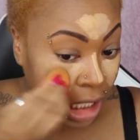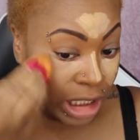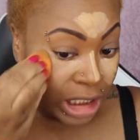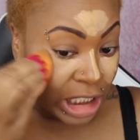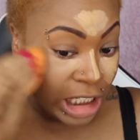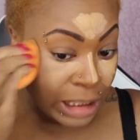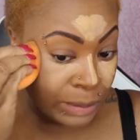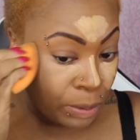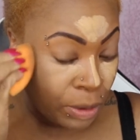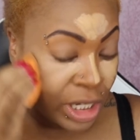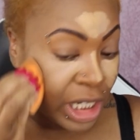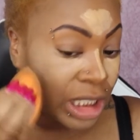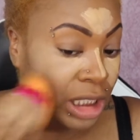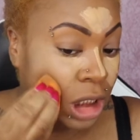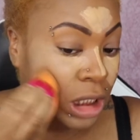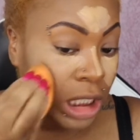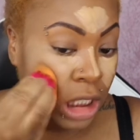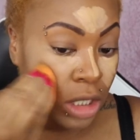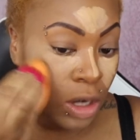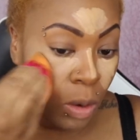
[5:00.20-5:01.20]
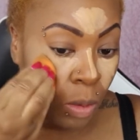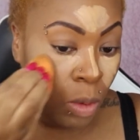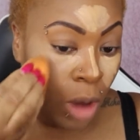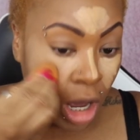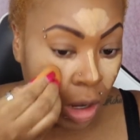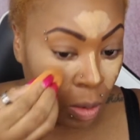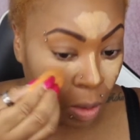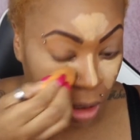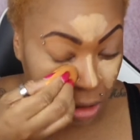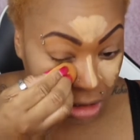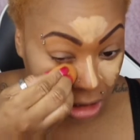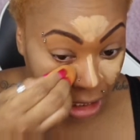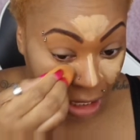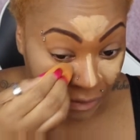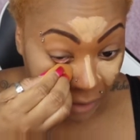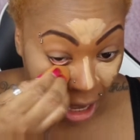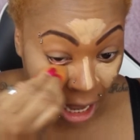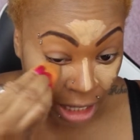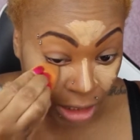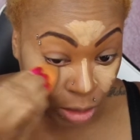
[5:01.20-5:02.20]
these products did not work well
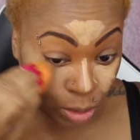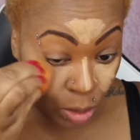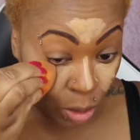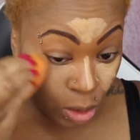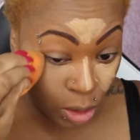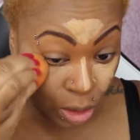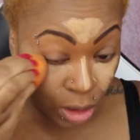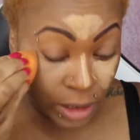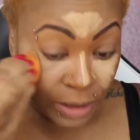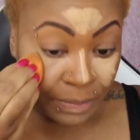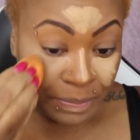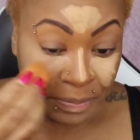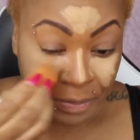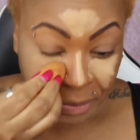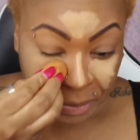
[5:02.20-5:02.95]
together at all